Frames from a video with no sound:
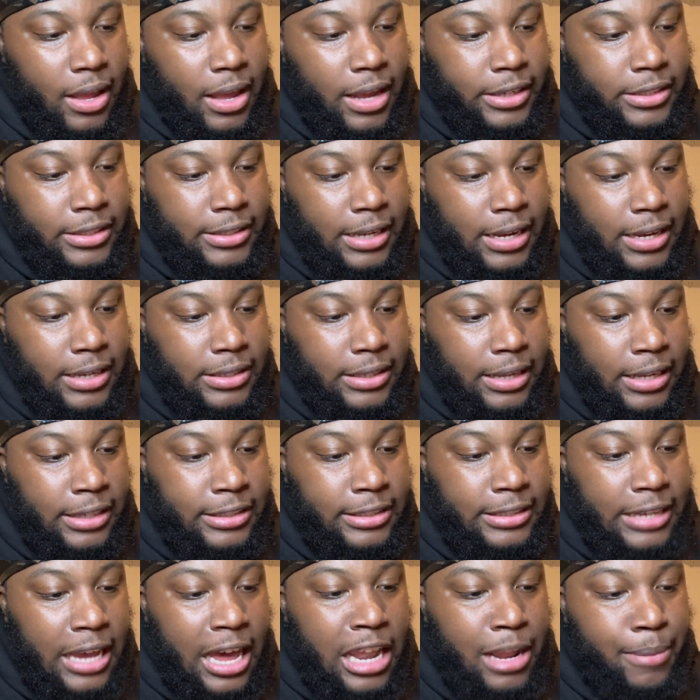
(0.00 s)
It says, And
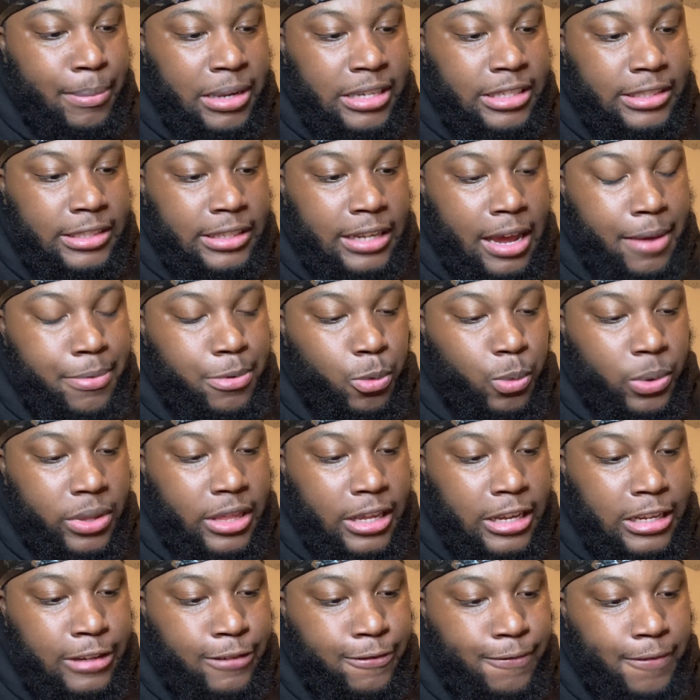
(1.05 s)
Solomon slept with
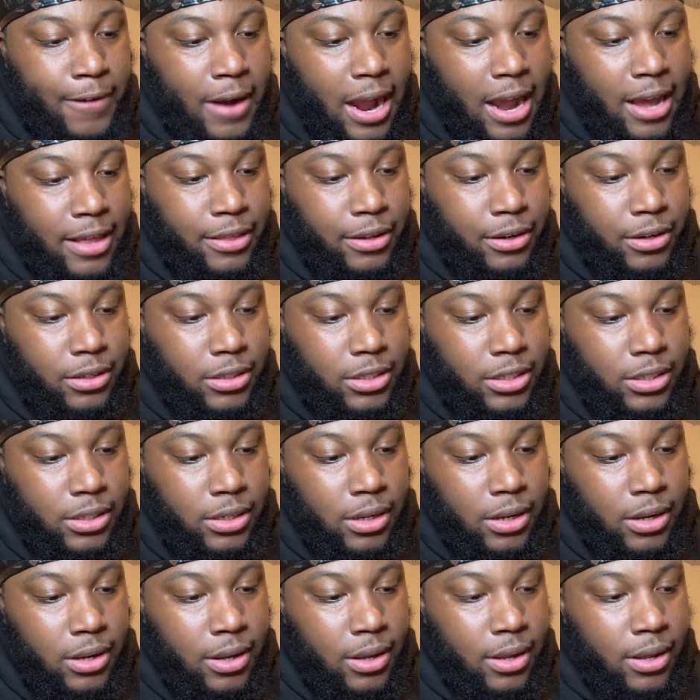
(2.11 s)
his fathers,
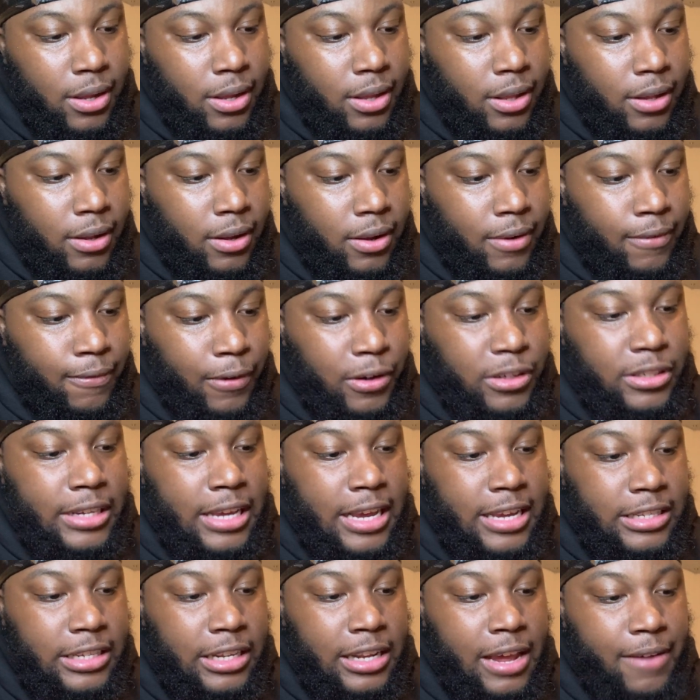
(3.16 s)
First
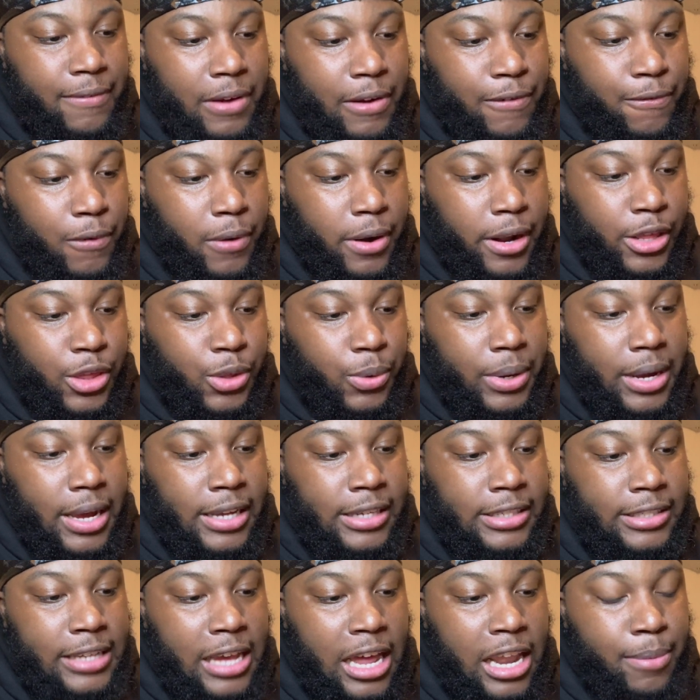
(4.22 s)
Kings 11 and 43.
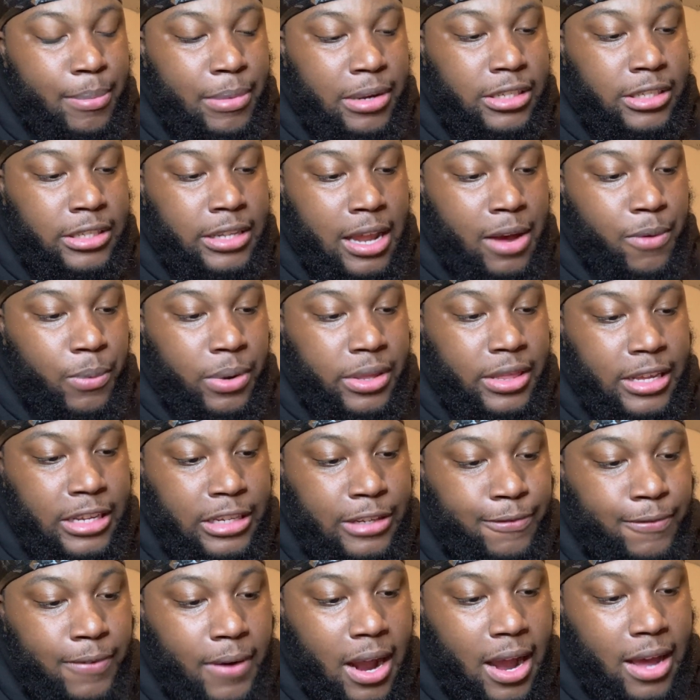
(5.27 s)
And Solomon slept with
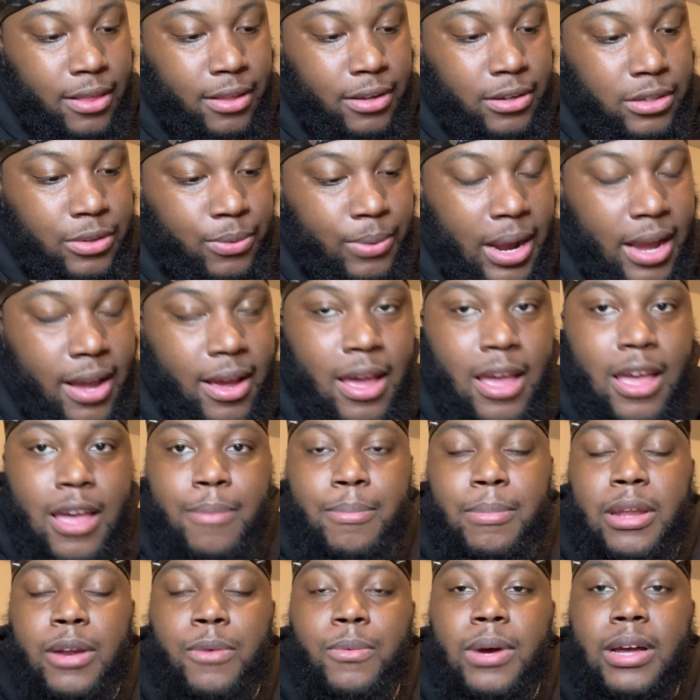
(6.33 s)
his fathers, right?
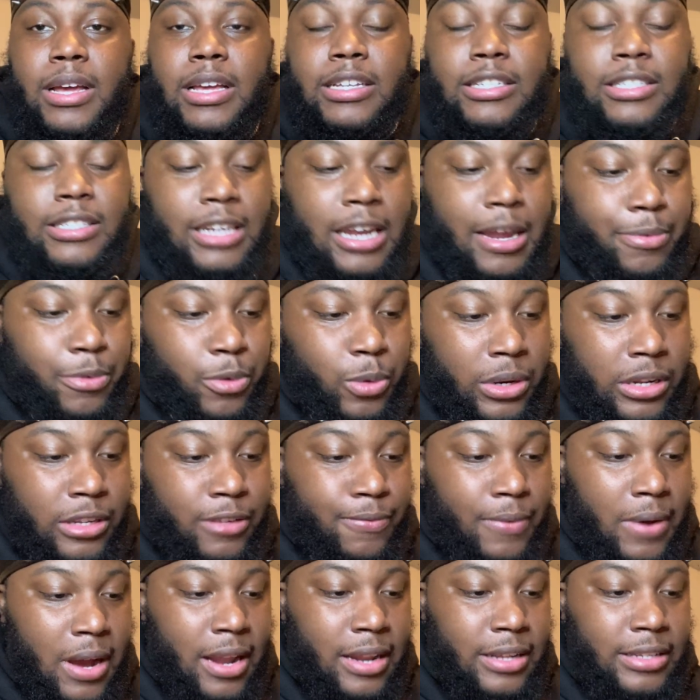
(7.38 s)
Meaning what? He slept with his
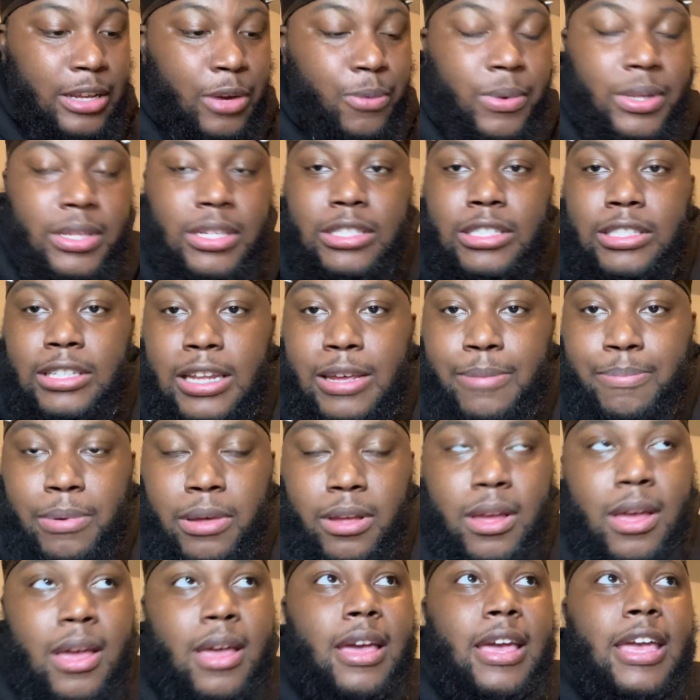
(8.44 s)
fathers. He went to sleep
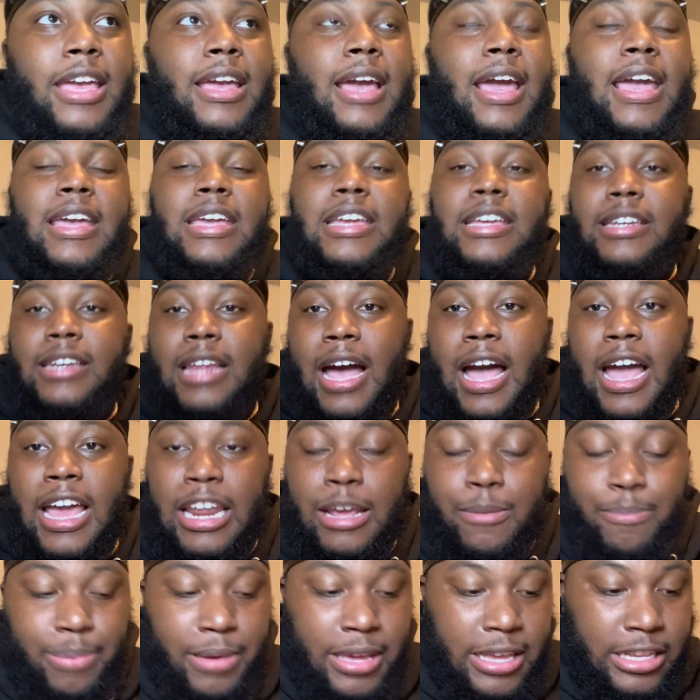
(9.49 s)
and he, he died
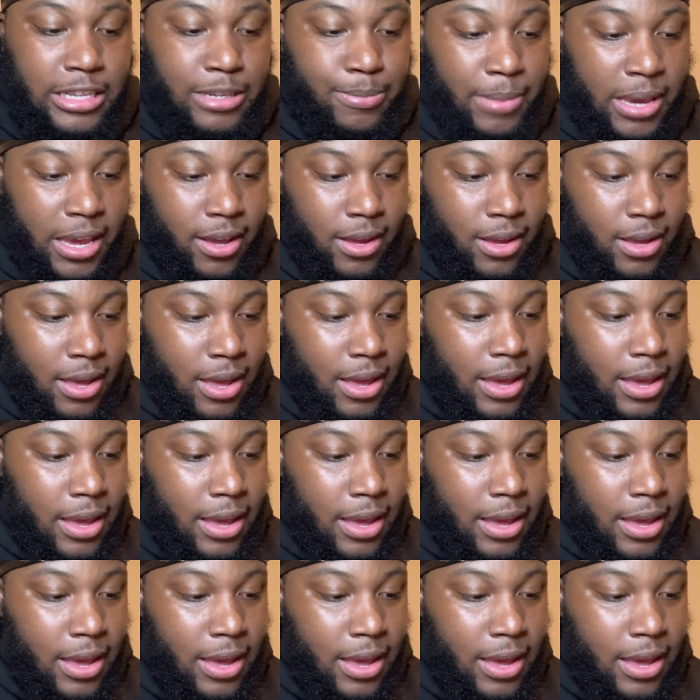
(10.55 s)
in peace, man.